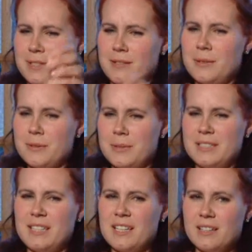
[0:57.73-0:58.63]
was like, Those are
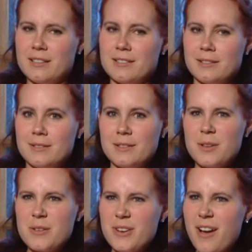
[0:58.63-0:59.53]
ridiculous. And I was like,
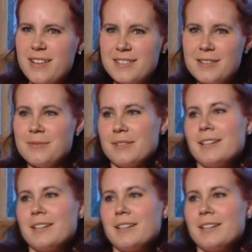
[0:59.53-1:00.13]
Those are awesome.